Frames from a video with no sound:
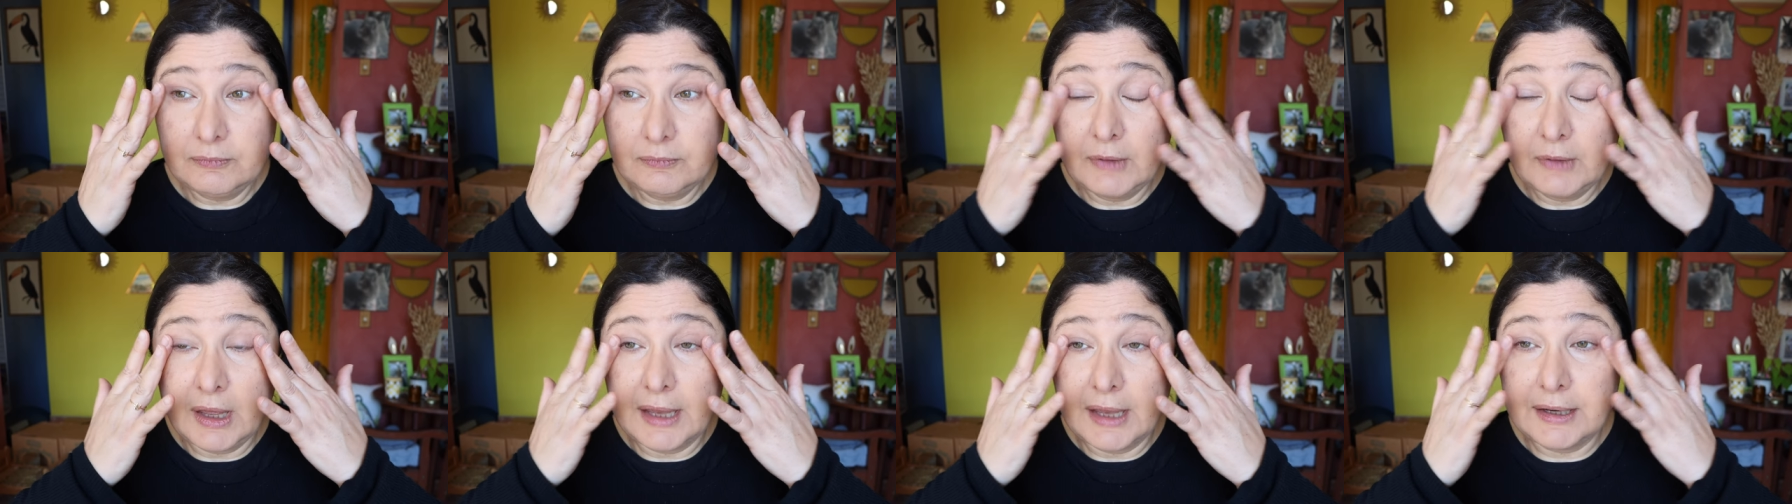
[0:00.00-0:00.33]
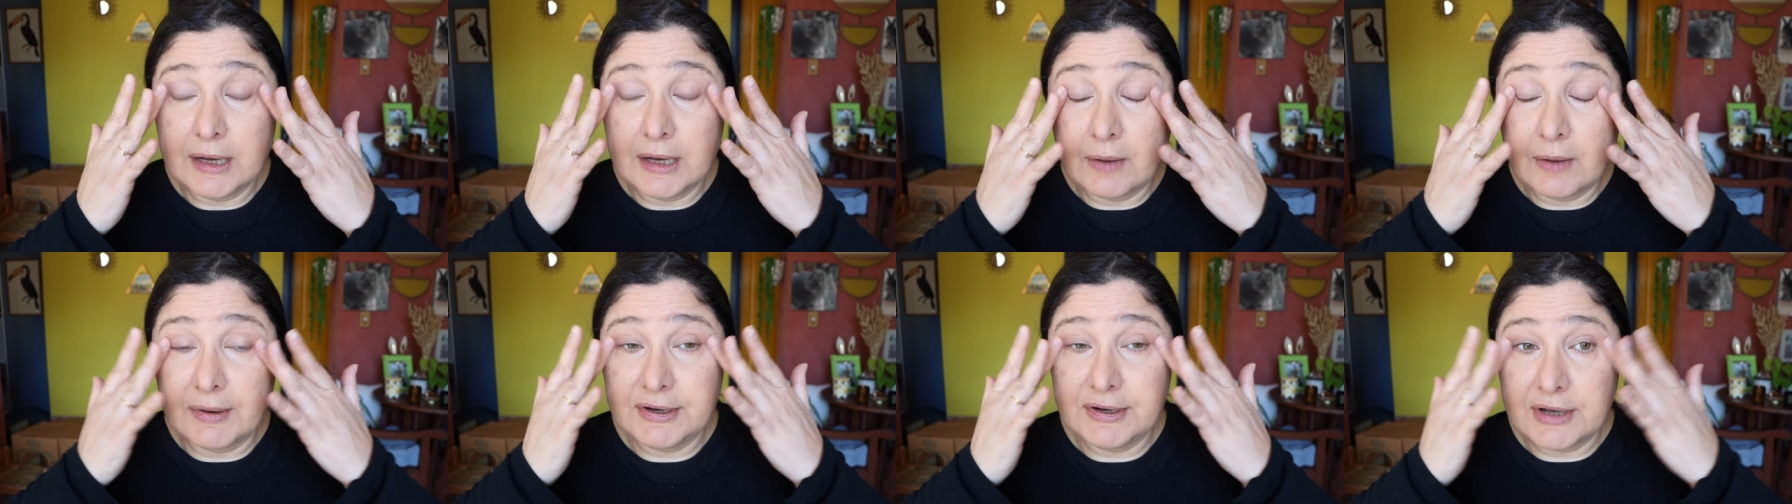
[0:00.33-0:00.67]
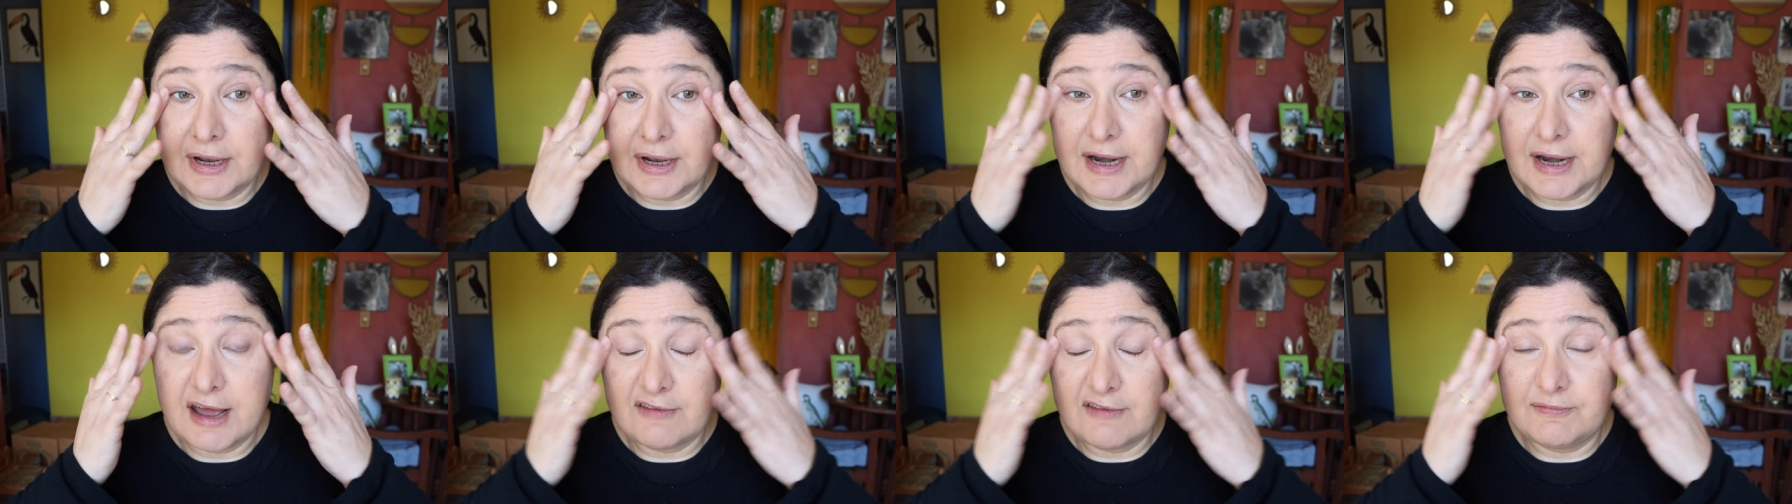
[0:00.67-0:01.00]
And no, I
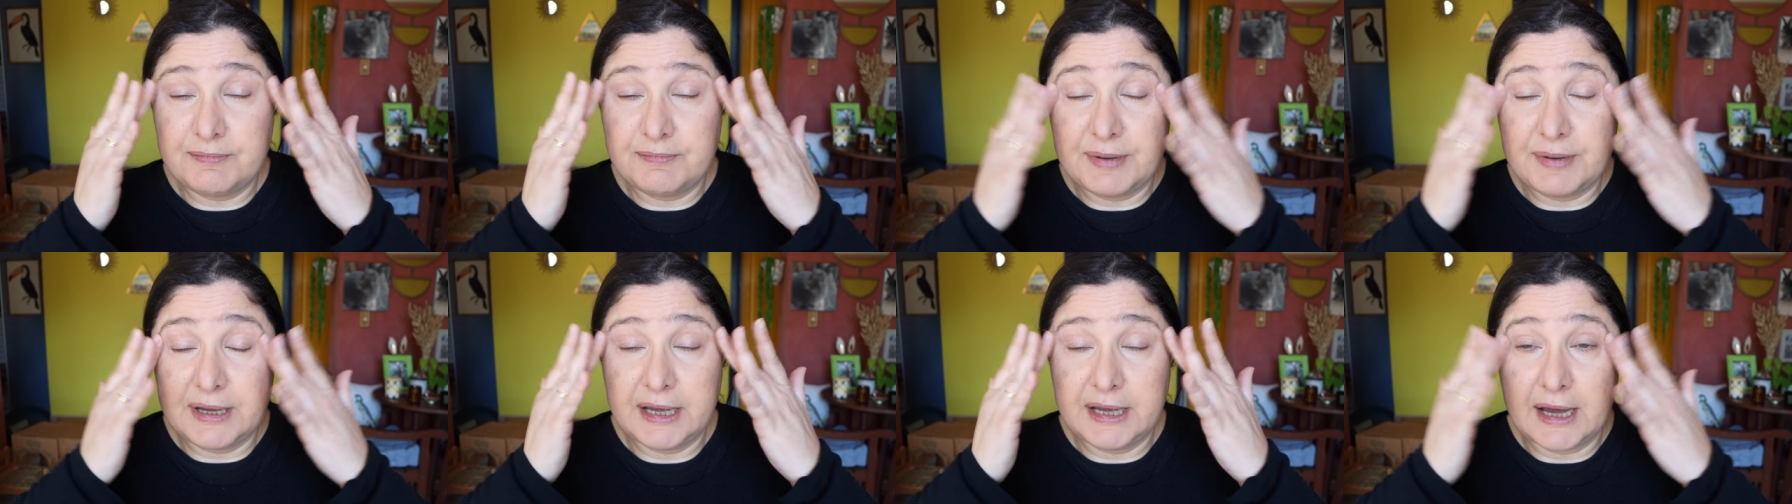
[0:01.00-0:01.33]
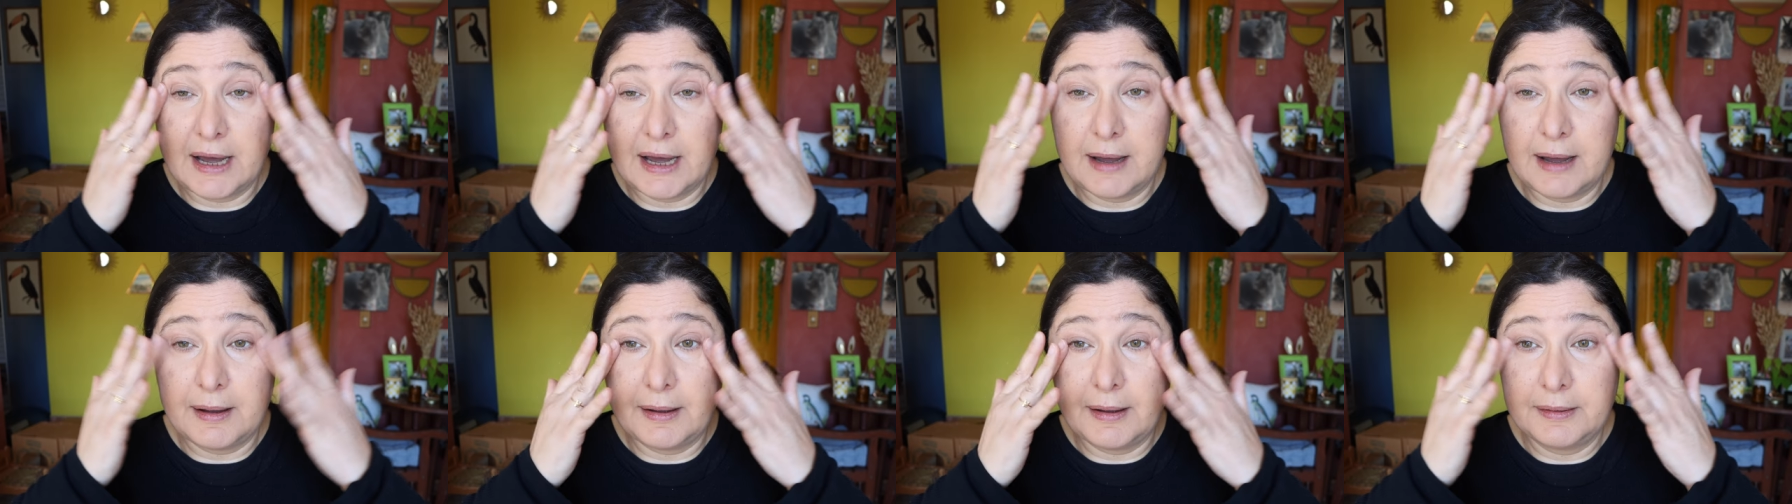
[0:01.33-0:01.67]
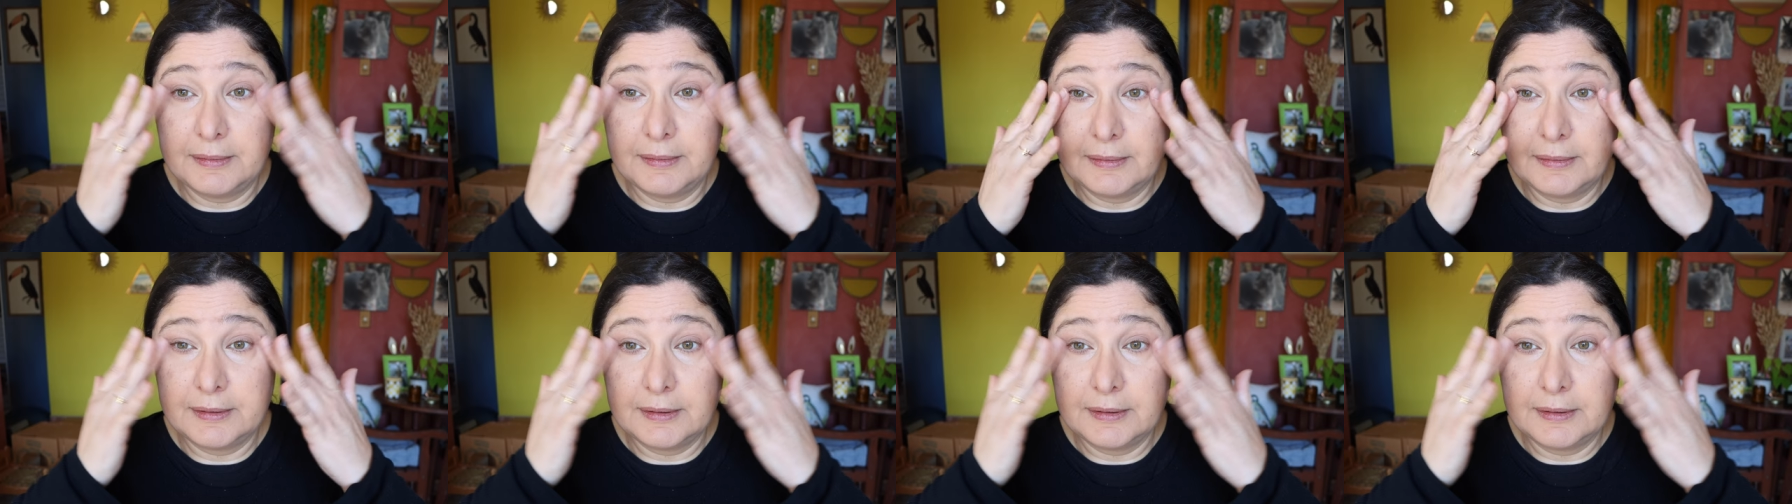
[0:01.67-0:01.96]
don't have PR